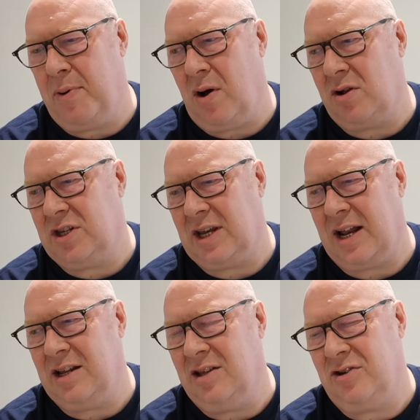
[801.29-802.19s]
party,
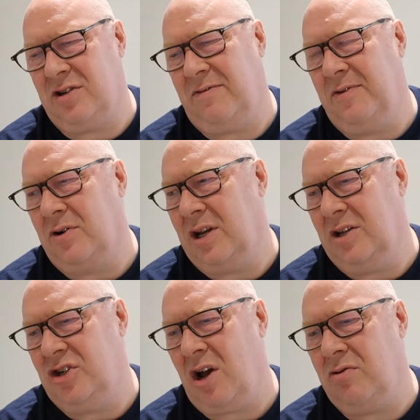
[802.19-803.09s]
can you? They're just a
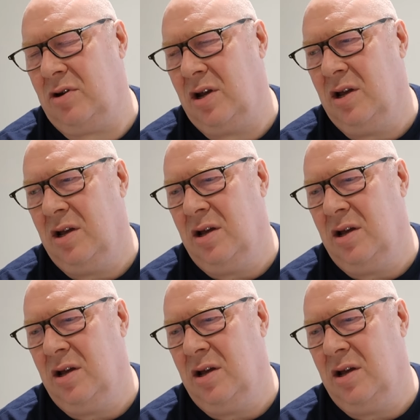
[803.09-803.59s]
fucking joke.